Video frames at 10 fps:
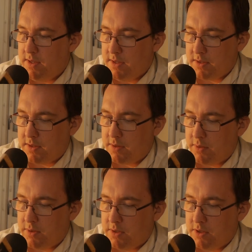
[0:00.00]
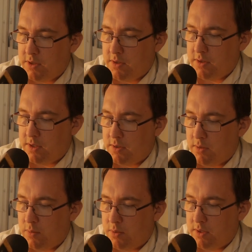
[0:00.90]
yeast converts the sugars into
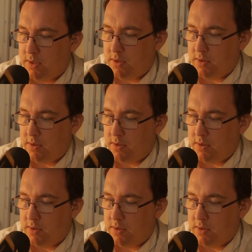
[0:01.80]
the wort